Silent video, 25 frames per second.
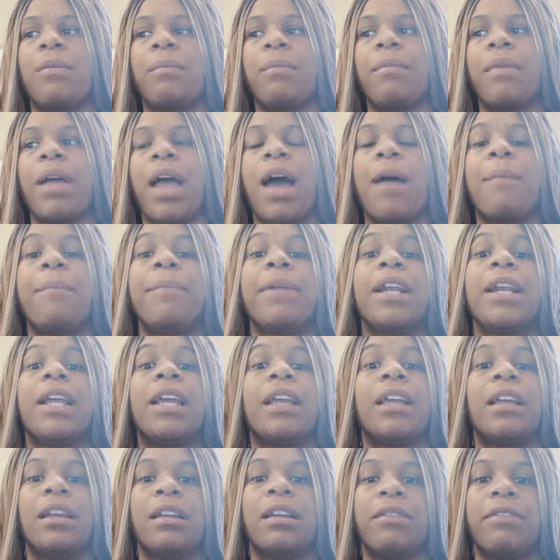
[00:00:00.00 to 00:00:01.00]

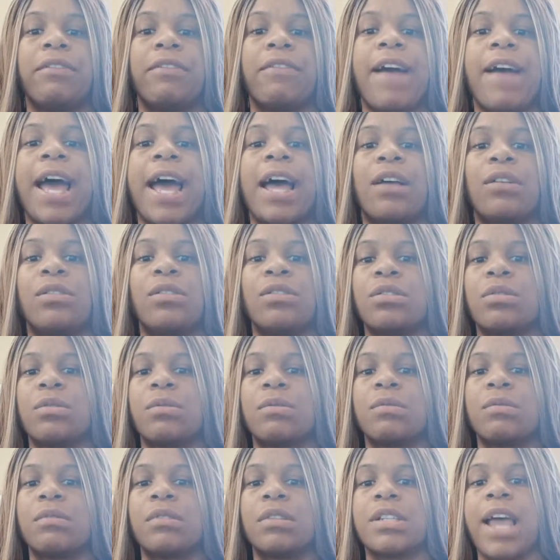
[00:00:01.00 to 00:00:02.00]
many files,
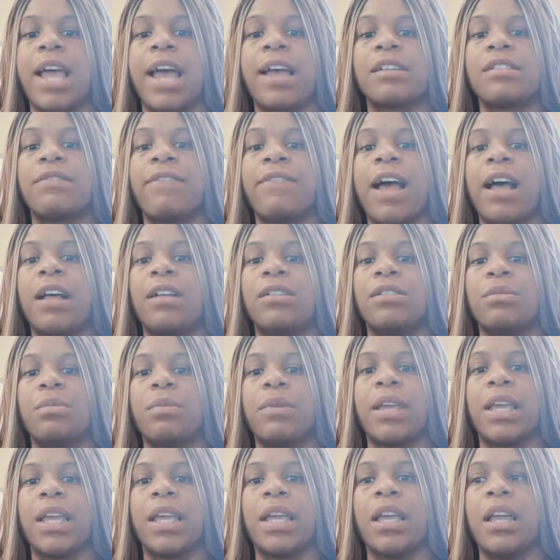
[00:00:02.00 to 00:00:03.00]
tax files
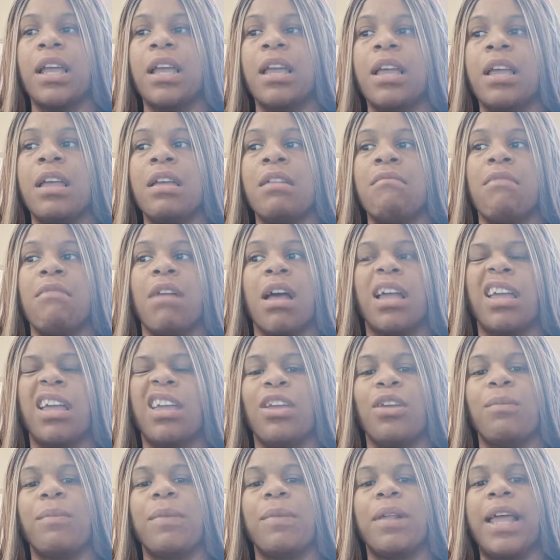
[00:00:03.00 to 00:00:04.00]
we
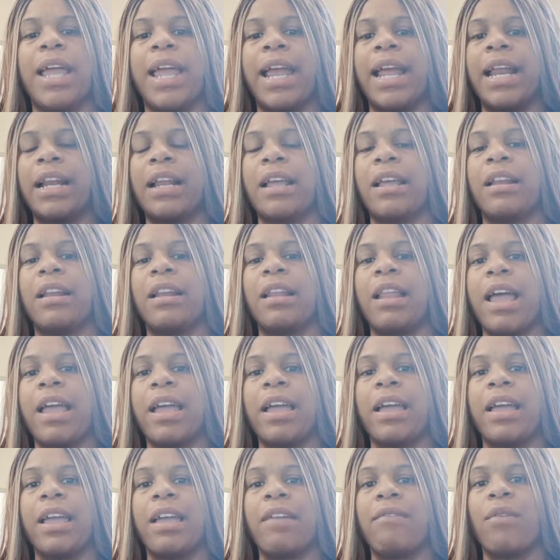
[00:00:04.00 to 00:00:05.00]
accumulate in
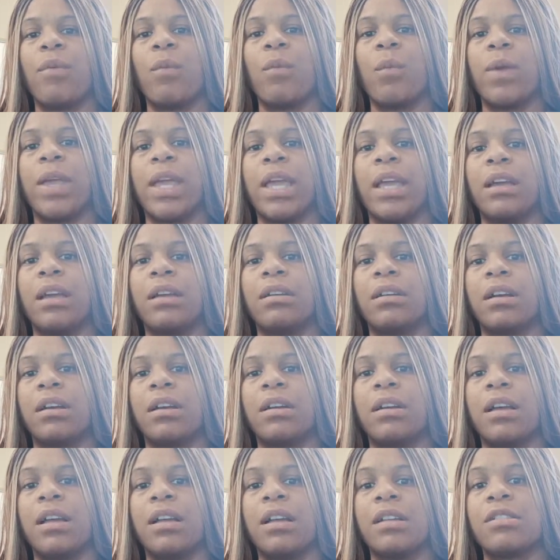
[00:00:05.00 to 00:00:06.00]
like a given week.
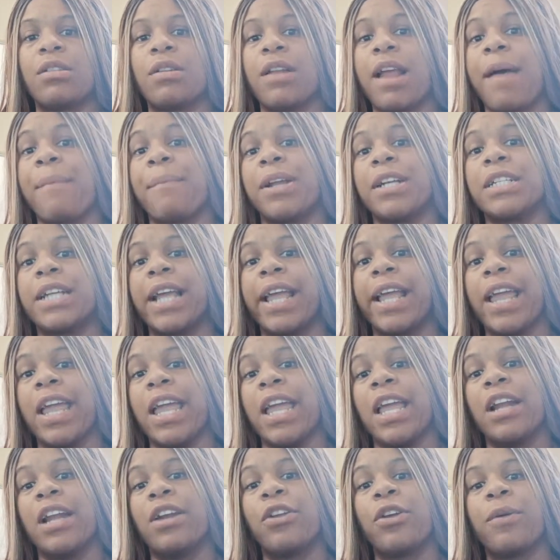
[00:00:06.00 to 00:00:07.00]
So that much I
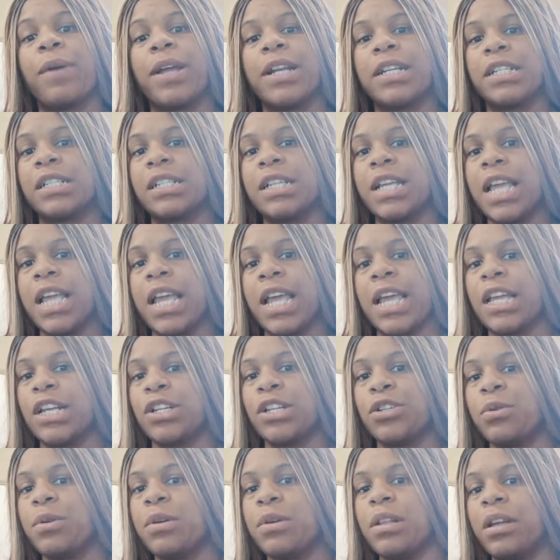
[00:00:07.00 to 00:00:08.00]
can't do. I just can't get
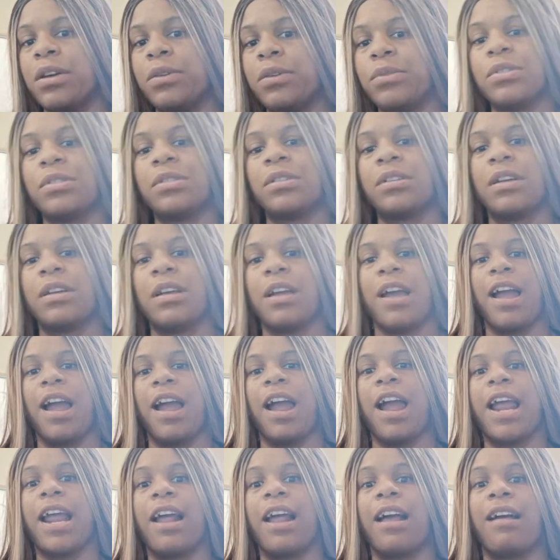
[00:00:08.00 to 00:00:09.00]
too close.
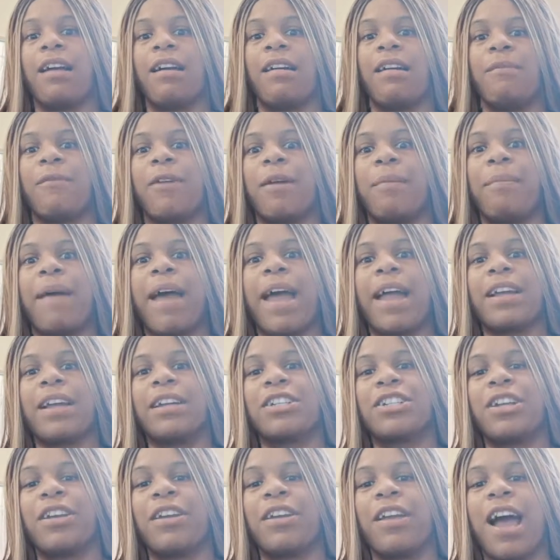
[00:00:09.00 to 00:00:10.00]
Alright, I'll come right back and
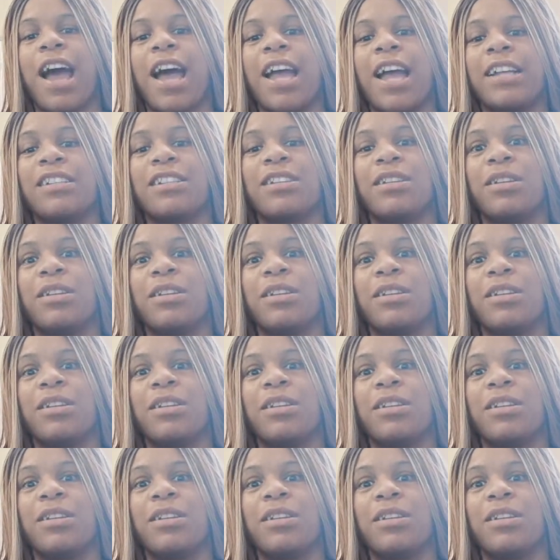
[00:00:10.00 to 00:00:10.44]
show you guys.